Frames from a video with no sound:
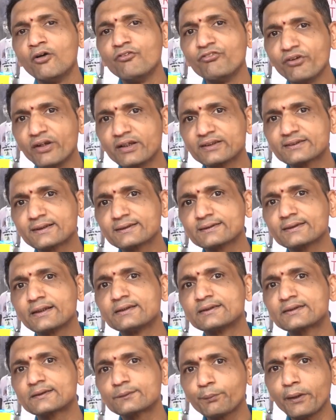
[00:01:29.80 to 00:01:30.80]
faces
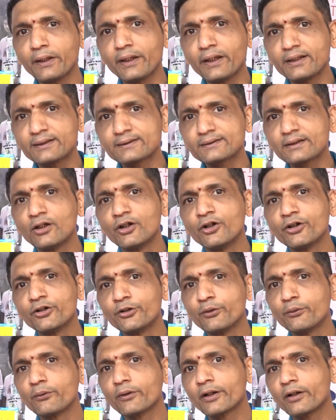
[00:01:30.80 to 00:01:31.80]
in space
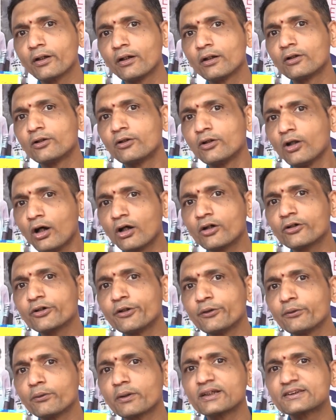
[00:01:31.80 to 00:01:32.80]
during a long
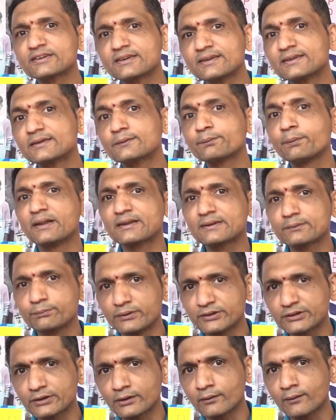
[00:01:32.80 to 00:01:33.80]
duration space
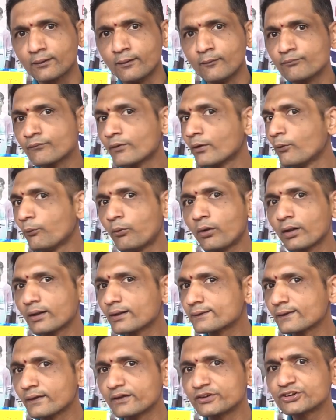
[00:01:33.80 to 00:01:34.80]
mission, what
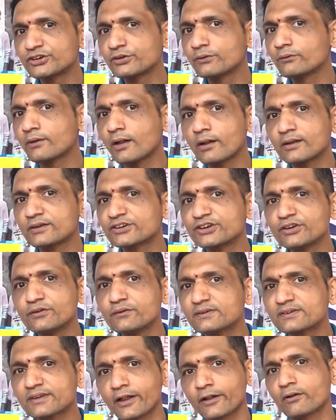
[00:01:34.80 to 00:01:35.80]
is that issue? That
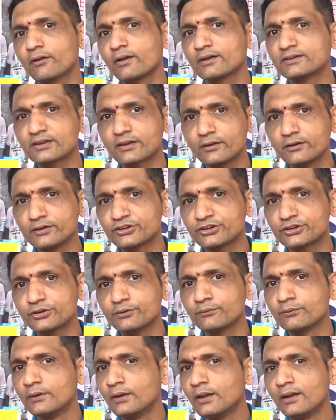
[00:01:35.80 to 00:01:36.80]
issue is psychological
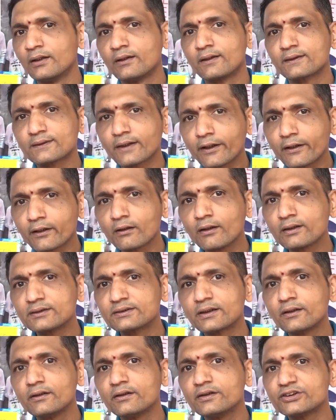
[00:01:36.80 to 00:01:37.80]
issue. The
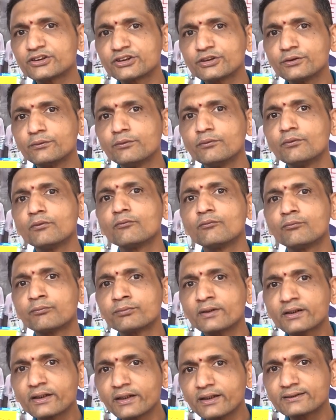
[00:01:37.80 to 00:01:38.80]
psychological issue,
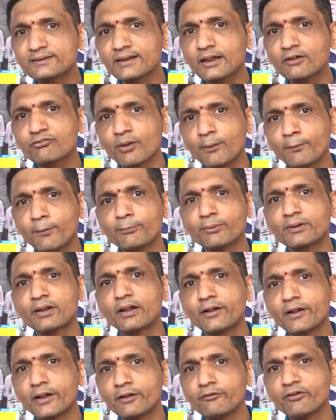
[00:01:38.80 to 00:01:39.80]
the kids have come up with
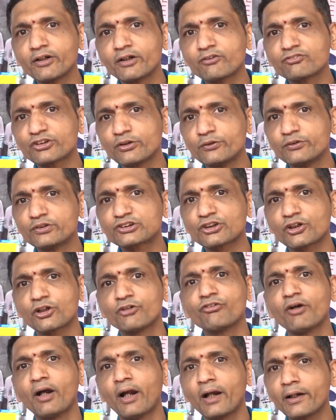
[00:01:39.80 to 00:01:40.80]
an innovative solution
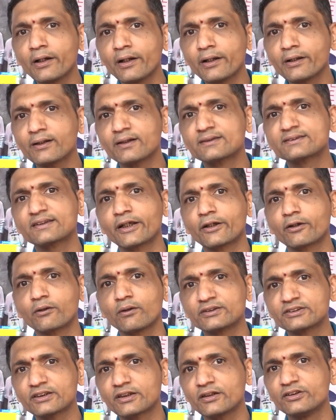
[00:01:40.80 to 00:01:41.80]
of handling that
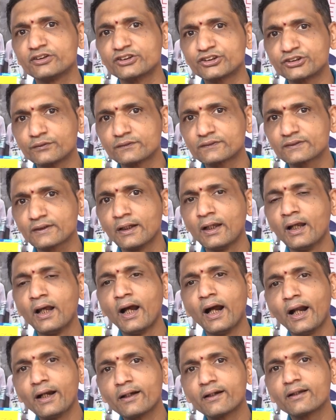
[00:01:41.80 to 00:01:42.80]
psychological issues
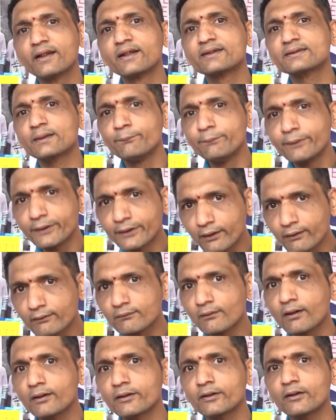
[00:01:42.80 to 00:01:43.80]
and they submitted
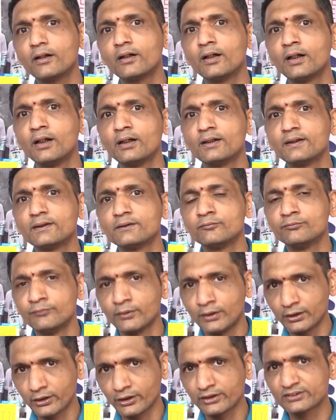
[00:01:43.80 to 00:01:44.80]
that uh,
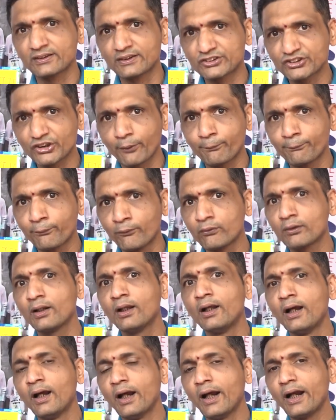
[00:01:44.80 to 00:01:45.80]
uh, research report
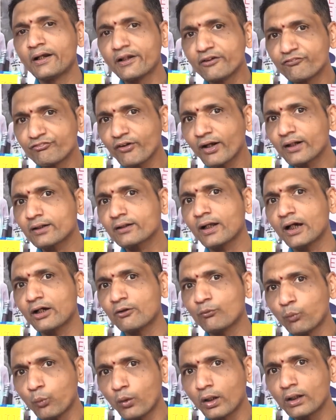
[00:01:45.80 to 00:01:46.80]
and in fact
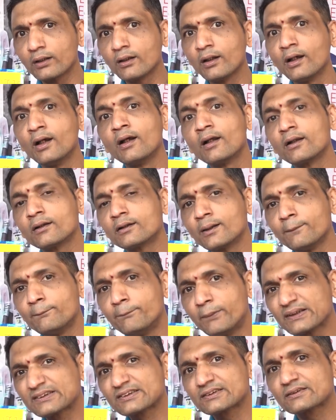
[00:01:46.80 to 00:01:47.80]
have won the
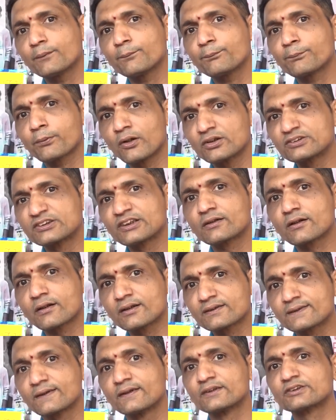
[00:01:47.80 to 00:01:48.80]
best project
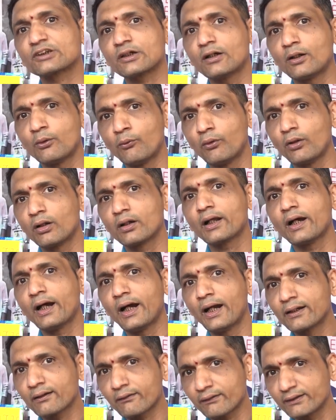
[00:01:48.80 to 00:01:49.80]
research award
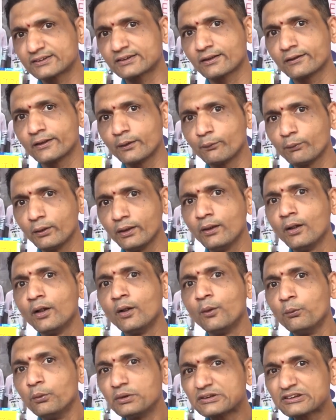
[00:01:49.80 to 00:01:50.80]
at regional level
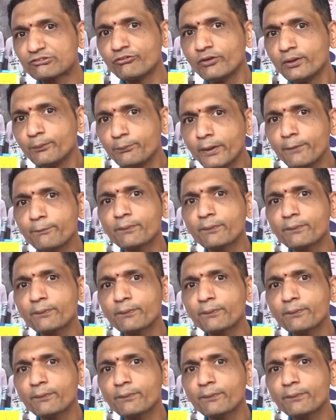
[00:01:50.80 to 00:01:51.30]
which will be